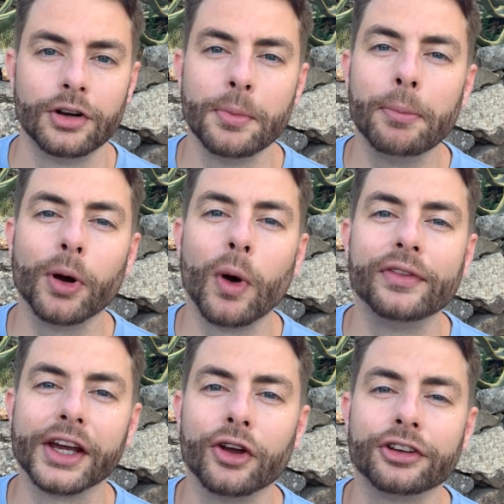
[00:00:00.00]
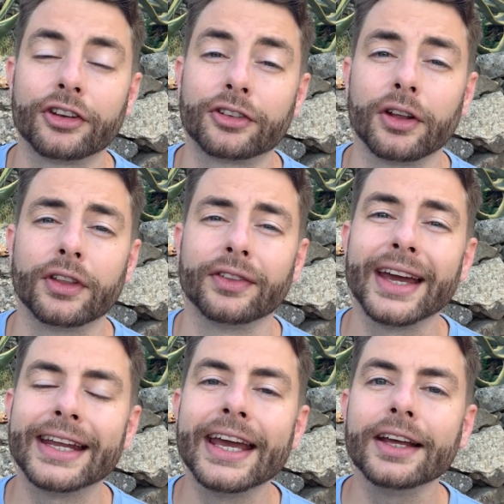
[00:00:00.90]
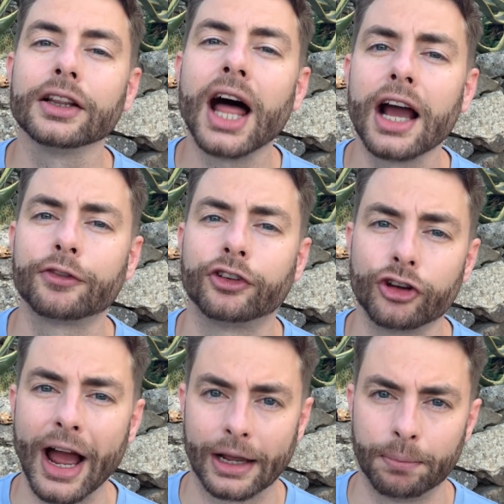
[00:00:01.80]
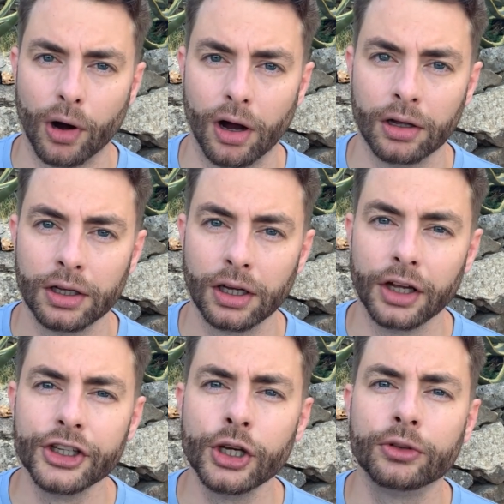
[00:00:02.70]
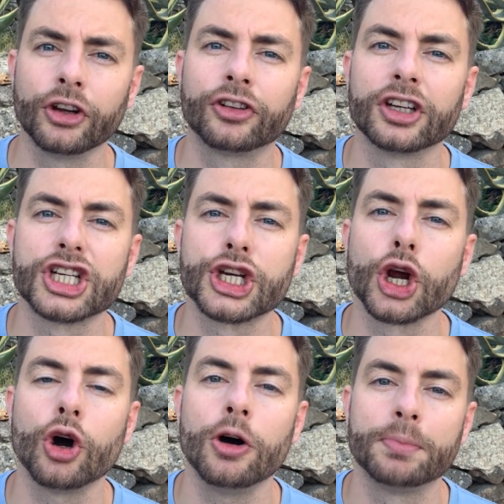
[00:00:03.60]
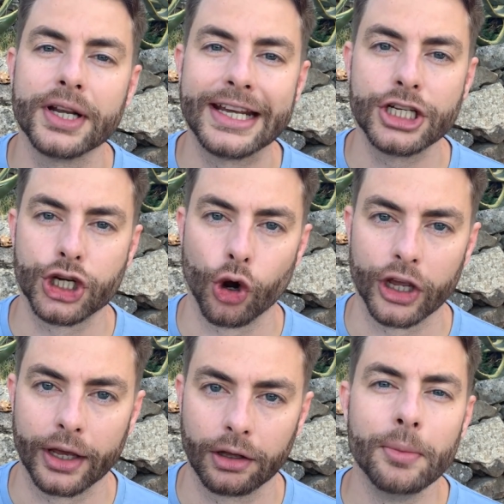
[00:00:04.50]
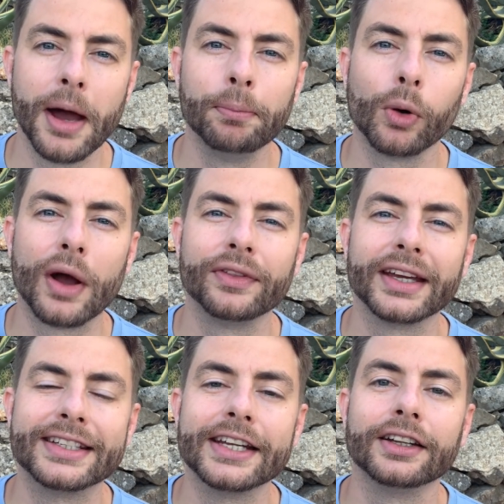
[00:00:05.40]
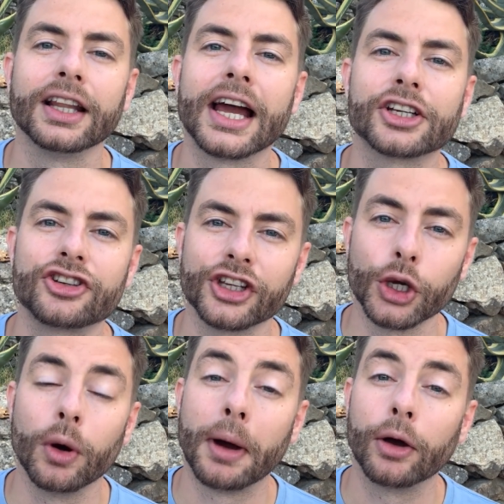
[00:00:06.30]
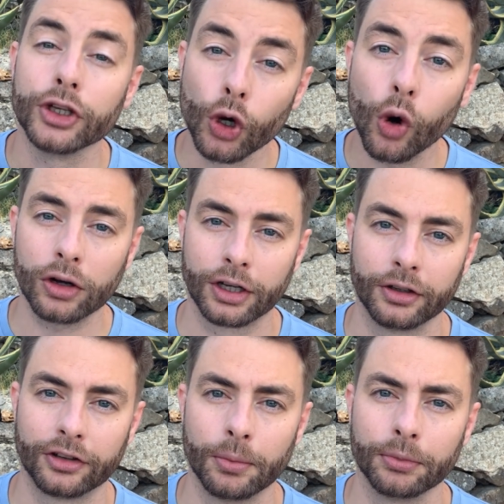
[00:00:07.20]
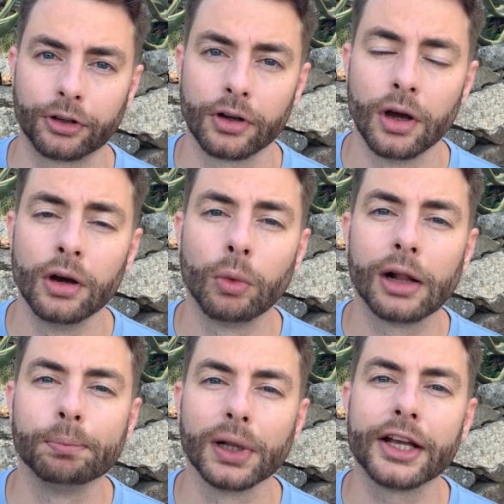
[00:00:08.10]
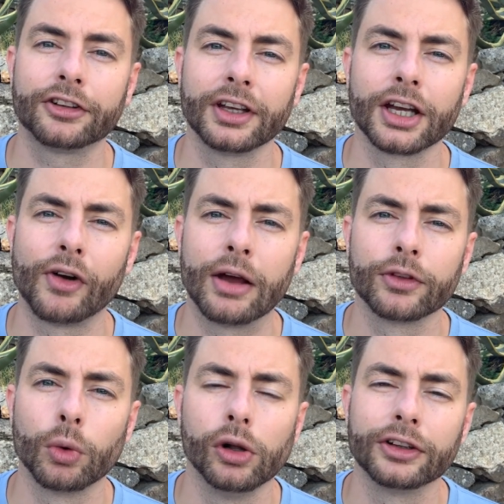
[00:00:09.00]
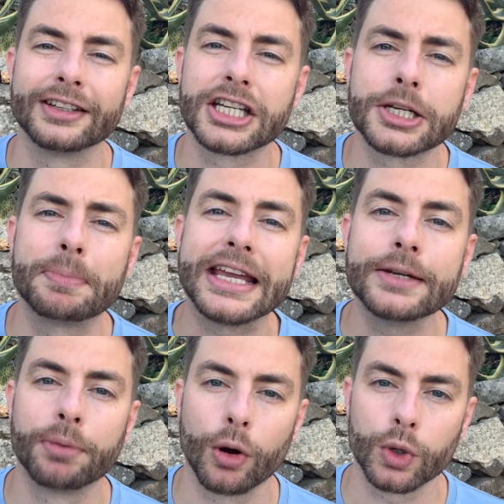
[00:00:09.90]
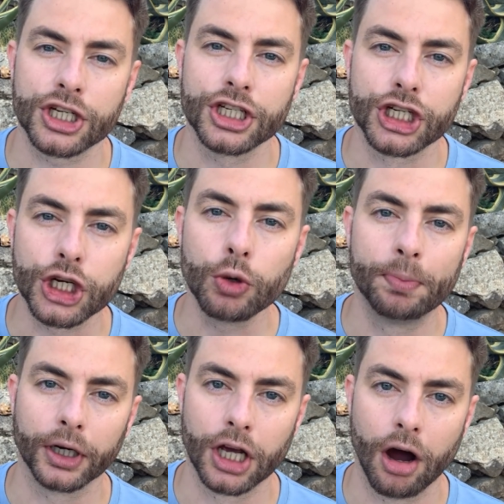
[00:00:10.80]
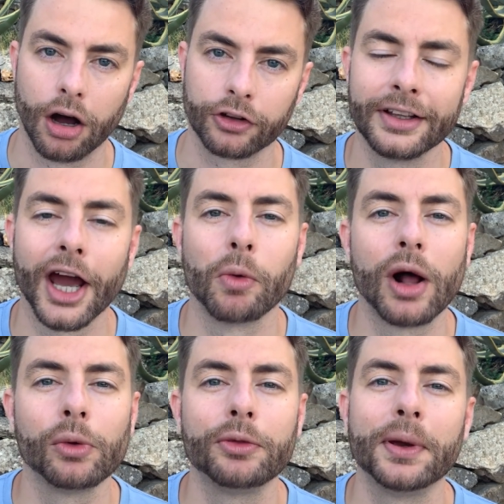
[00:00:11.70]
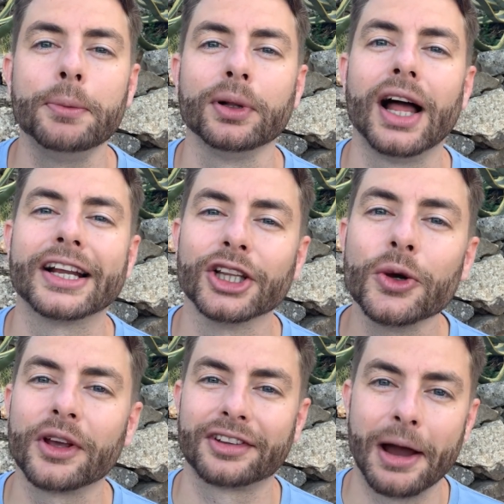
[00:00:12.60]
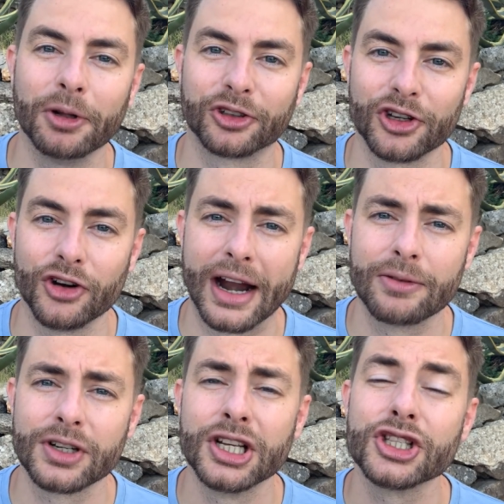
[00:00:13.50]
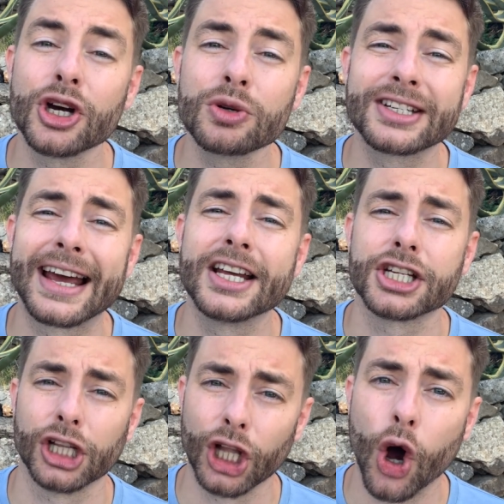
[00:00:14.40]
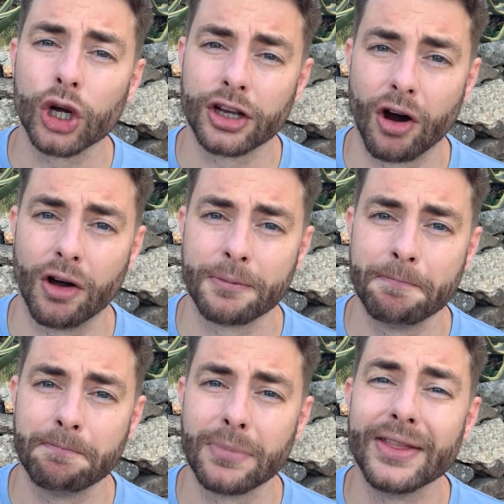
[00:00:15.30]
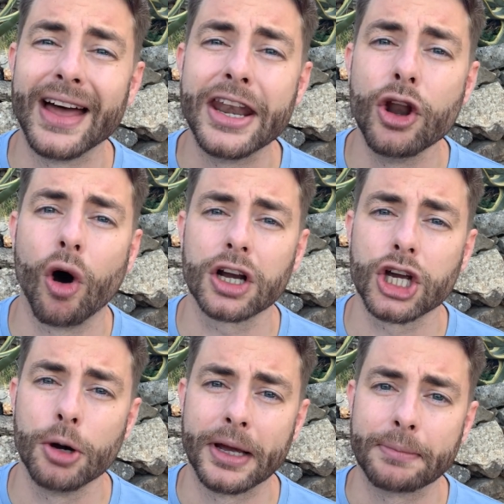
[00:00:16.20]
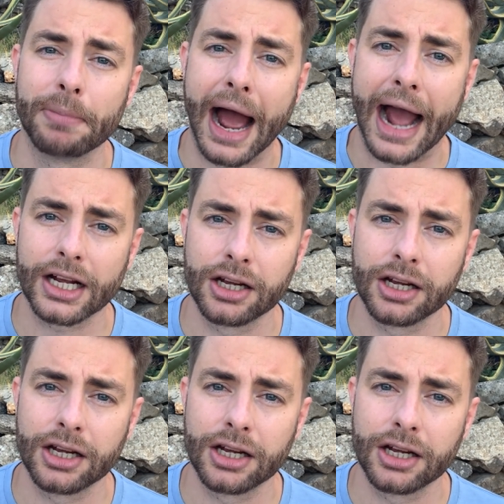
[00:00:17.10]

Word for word: Remember when they understood that they'd hit life's jackpot and you just to shut up and enjoy it. Remember when they didn't lecture you about your consumption while blitzing around the world in speedboats and supercars? Yeah, well, with people like Lewis Hamilton around, those days are long gone, and they're not coming back.